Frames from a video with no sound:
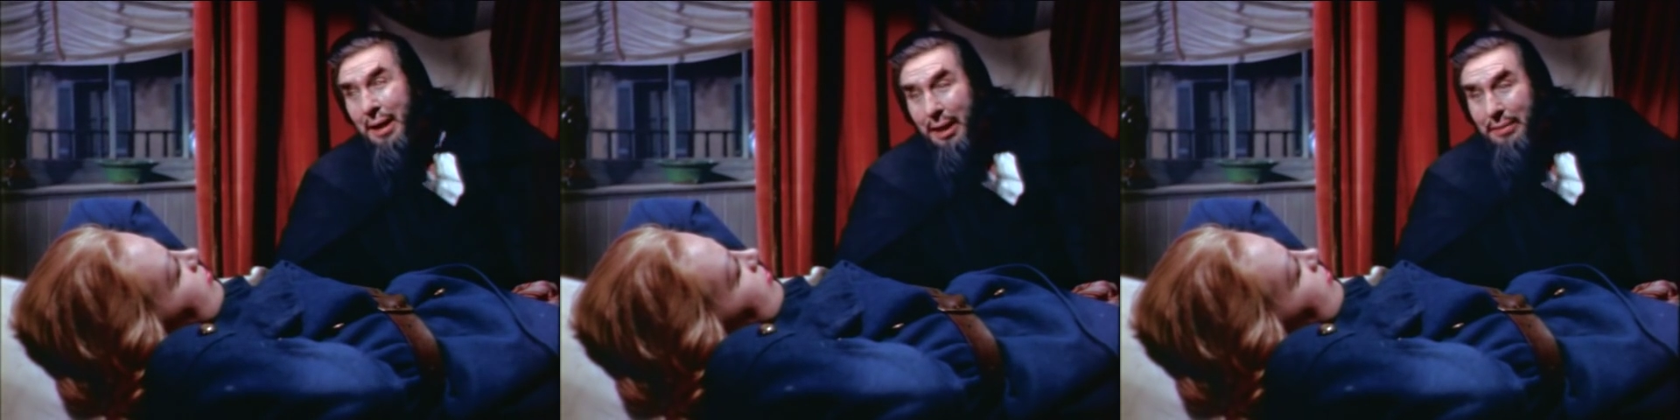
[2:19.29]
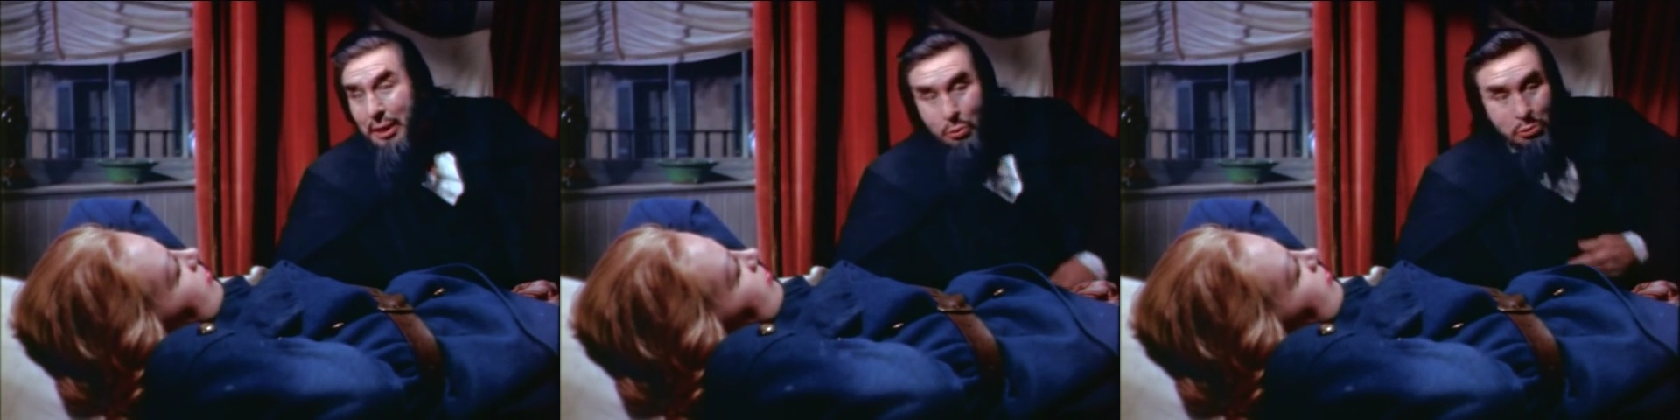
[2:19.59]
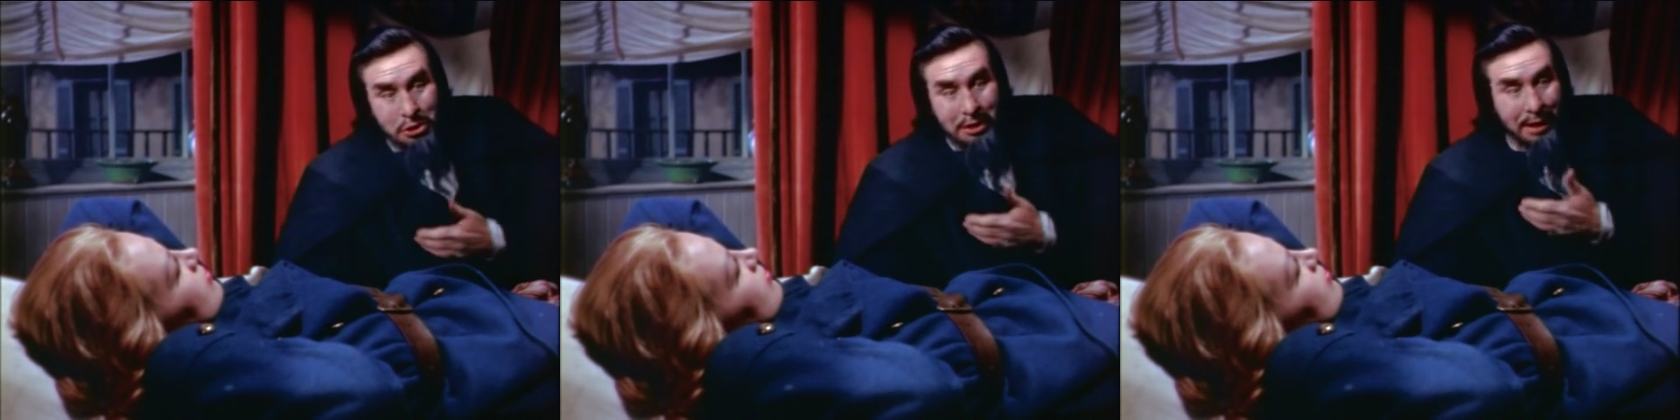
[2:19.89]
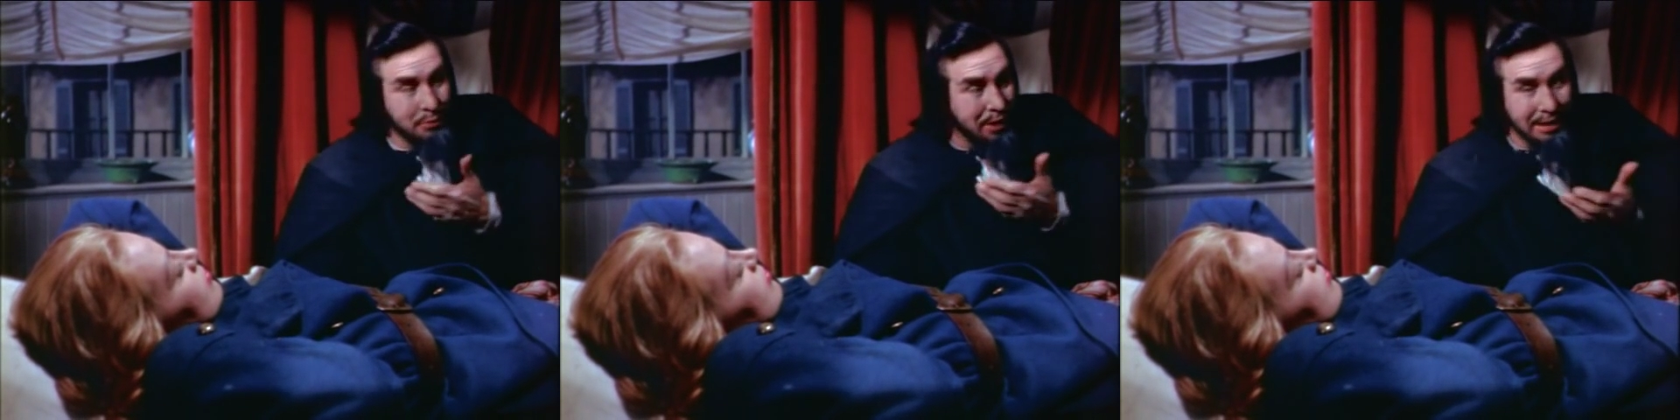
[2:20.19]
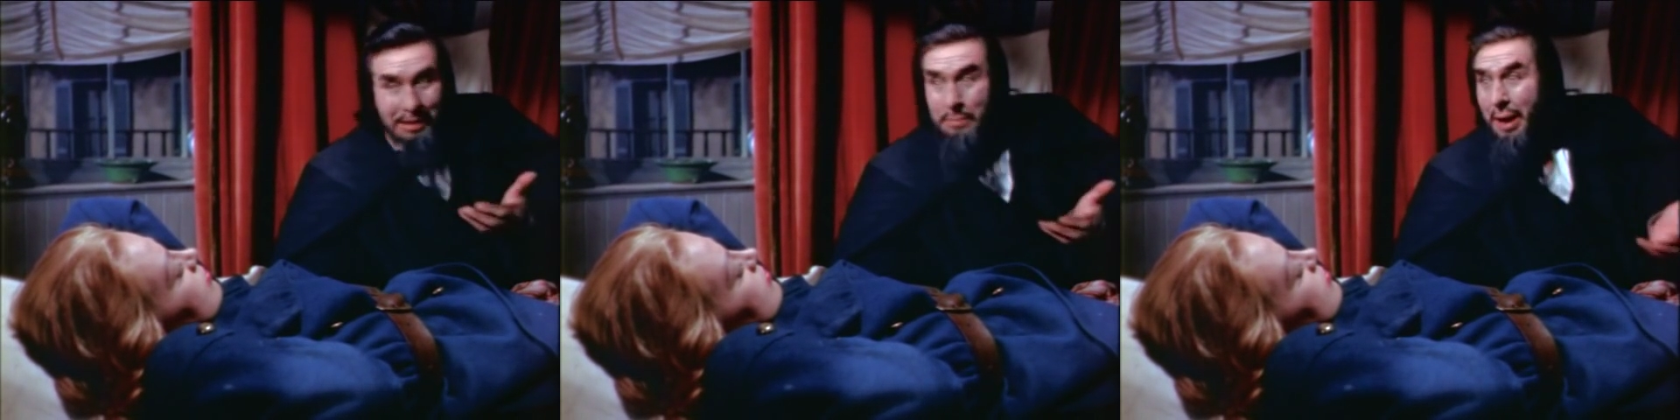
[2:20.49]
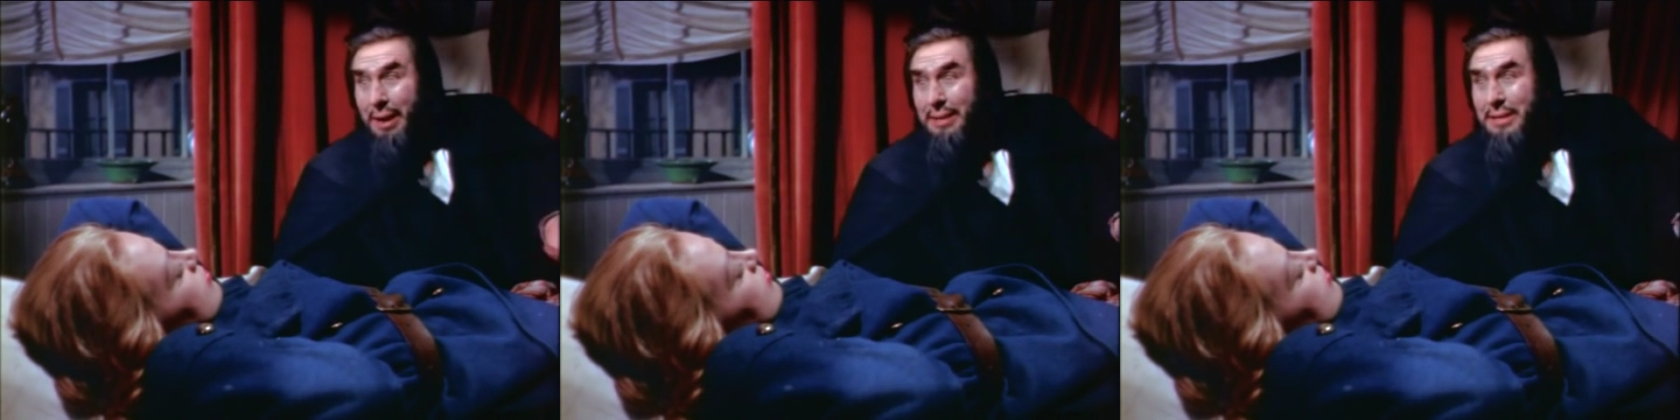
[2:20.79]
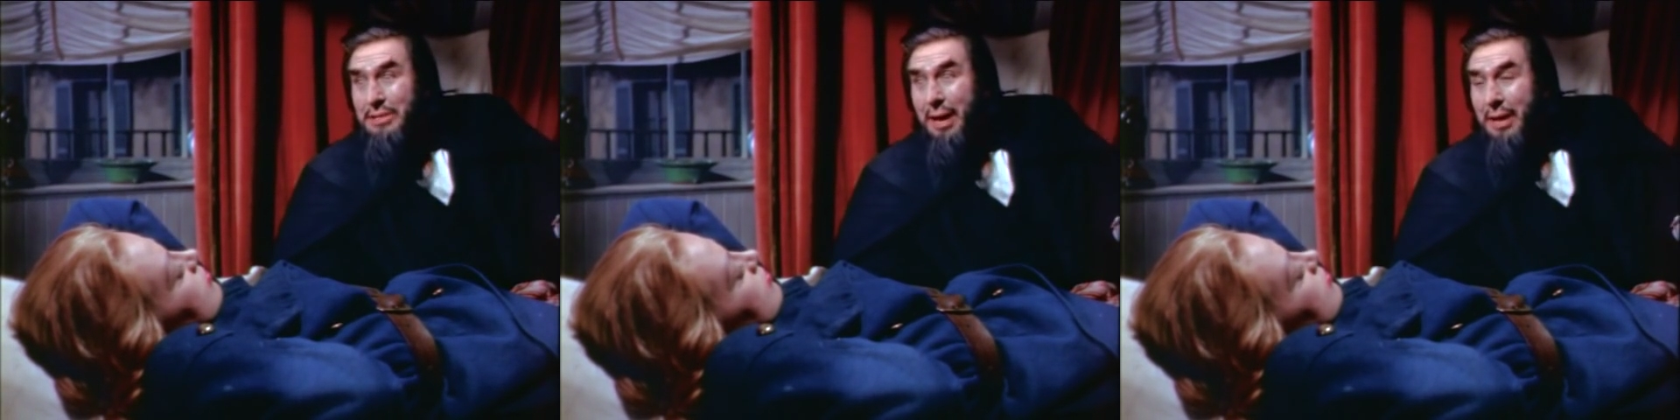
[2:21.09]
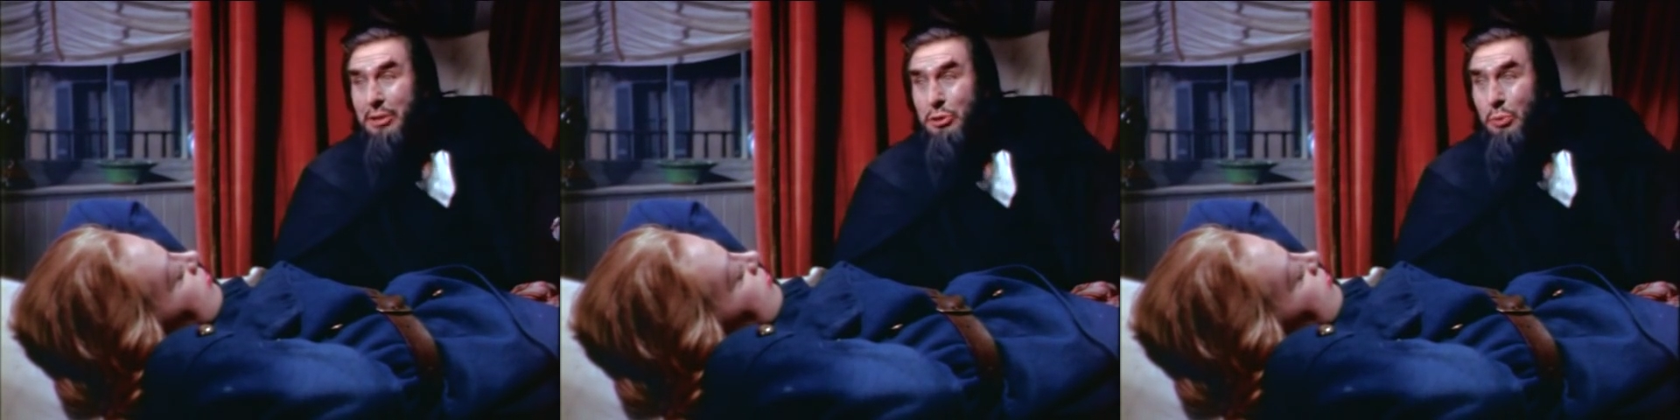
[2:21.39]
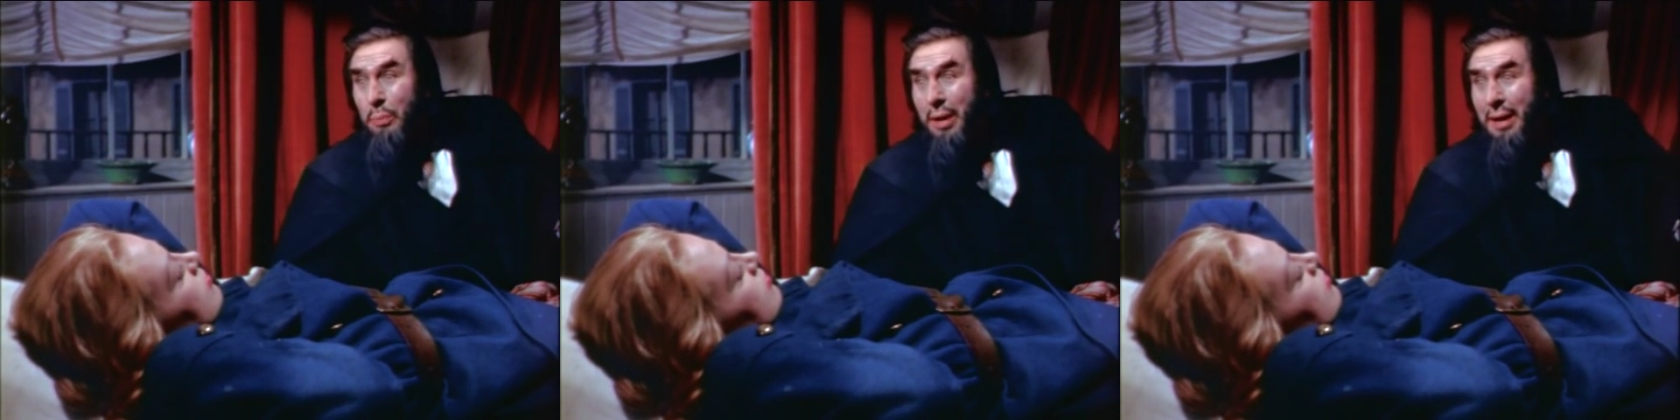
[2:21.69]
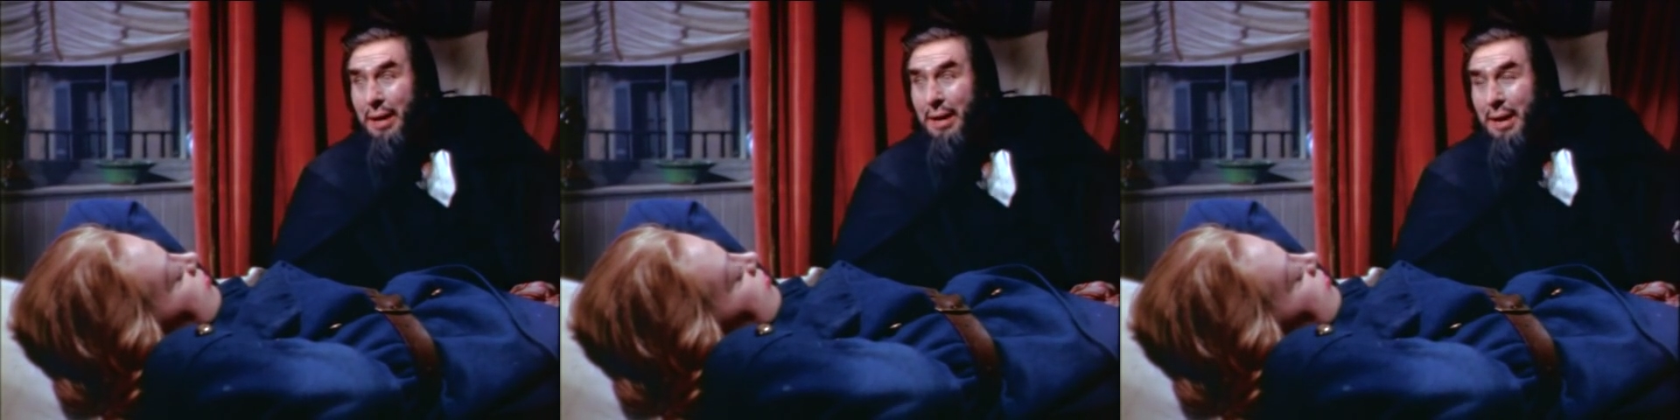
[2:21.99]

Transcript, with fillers: And then who should come riding by in his carriage and pair,